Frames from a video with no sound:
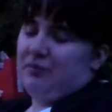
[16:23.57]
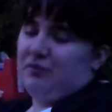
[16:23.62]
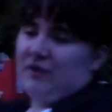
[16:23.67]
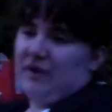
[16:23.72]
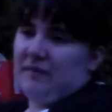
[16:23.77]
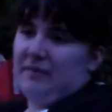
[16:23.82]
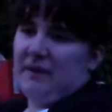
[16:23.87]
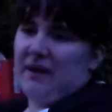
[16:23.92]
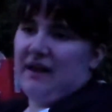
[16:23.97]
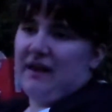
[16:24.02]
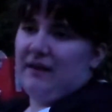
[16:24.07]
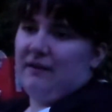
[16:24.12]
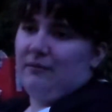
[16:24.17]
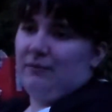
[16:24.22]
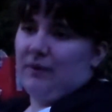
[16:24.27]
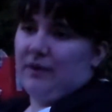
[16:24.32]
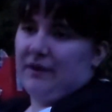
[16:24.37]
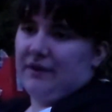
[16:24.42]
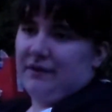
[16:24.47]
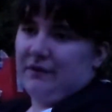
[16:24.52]
prepay
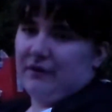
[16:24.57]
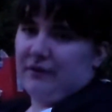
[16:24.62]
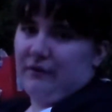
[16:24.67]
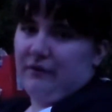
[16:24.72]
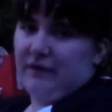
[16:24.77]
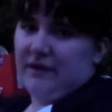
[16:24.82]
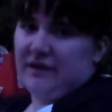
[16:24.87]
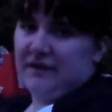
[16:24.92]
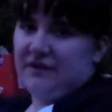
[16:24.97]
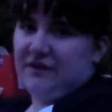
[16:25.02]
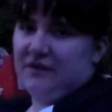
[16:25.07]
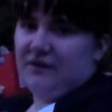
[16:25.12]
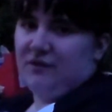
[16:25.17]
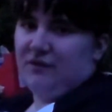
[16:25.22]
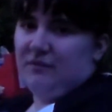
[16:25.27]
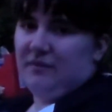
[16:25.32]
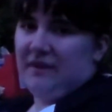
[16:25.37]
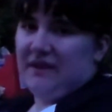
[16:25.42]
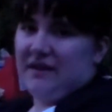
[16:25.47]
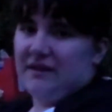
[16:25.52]
what you're going to
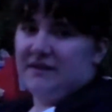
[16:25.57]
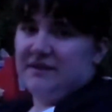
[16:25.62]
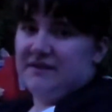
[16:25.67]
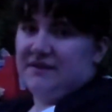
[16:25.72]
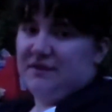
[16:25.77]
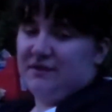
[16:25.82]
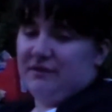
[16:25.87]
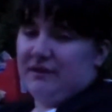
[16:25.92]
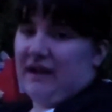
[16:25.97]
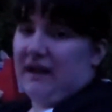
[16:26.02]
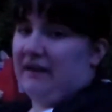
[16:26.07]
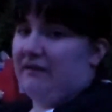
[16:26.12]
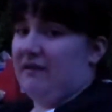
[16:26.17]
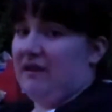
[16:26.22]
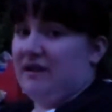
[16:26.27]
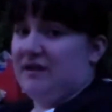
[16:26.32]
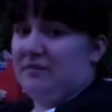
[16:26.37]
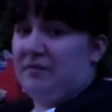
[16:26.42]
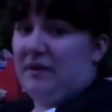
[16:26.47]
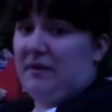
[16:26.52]
do because you're not
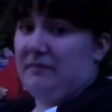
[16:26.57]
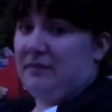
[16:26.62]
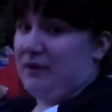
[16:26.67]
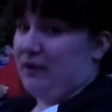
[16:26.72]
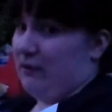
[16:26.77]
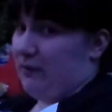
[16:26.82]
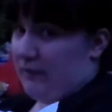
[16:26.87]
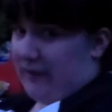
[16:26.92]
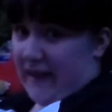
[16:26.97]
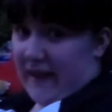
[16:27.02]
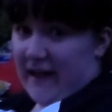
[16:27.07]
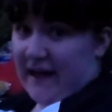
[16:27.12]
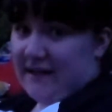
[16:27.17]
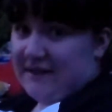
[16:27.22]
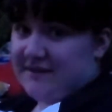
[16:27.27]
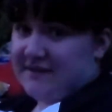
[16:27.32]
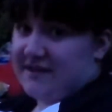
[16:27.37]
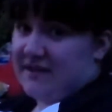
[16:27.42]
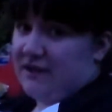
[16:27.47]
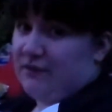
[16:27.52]
allowed to pump your own
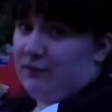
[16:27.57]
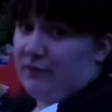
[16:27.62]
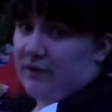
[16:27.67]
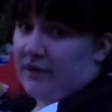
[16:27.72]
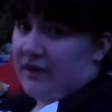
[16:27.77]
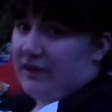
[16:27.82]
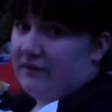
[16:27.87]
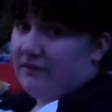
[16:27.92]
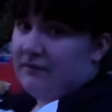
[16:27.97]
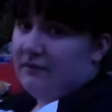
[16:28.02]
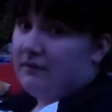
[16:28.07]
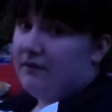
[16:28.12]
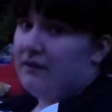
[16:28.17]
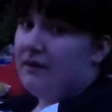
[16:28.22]
gas in Oregon.